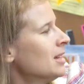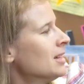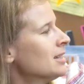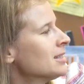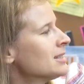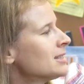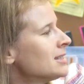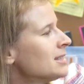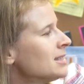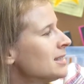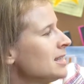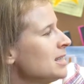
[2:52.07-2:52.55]

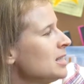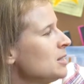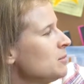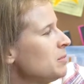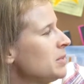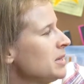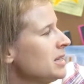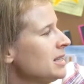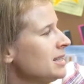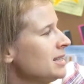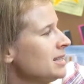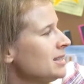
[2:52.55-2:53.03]
sea
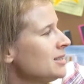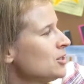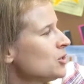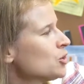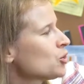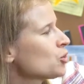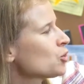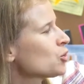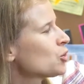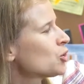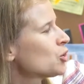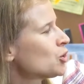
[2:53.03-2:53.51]
beans
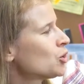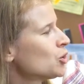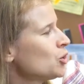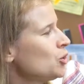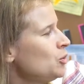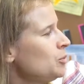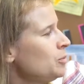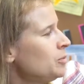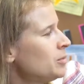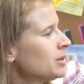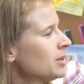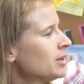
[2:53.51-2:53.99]
or
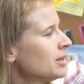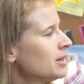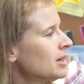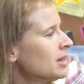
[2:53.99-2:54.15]
soup,